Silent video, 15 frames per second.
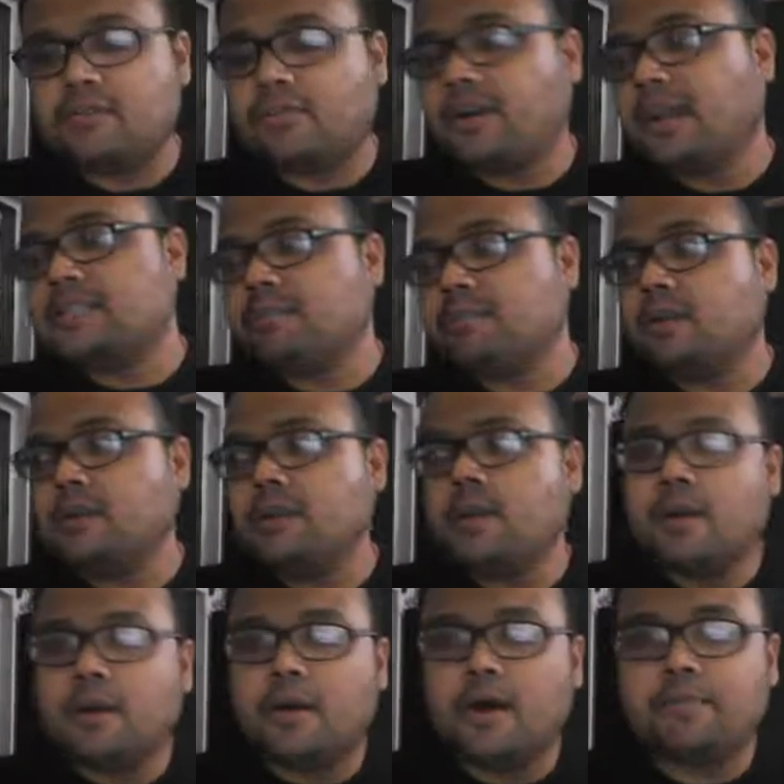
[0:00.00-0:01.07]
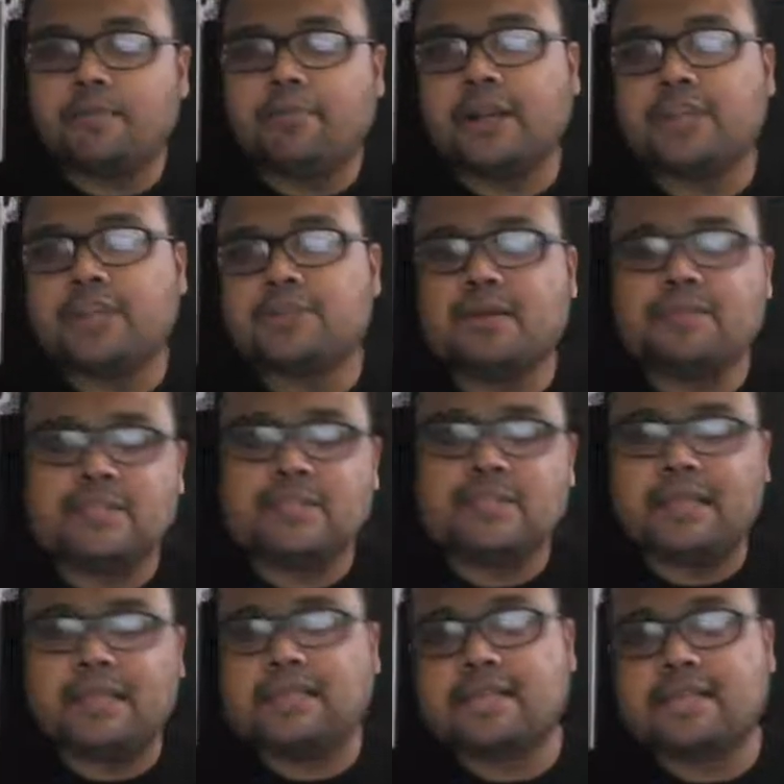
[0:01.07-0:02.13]
For example, British Pound,
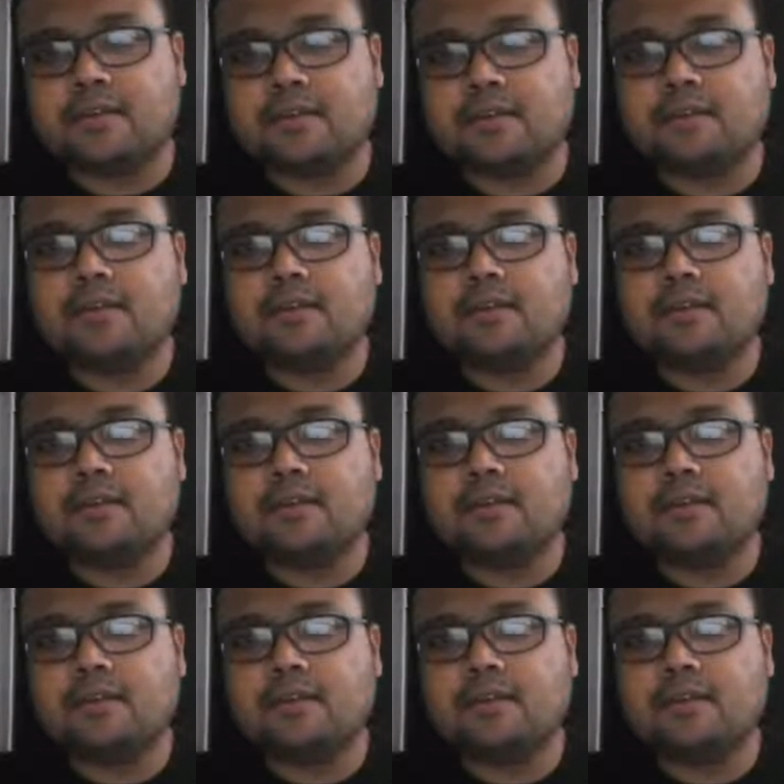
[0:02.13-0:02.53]
Japanese Yen,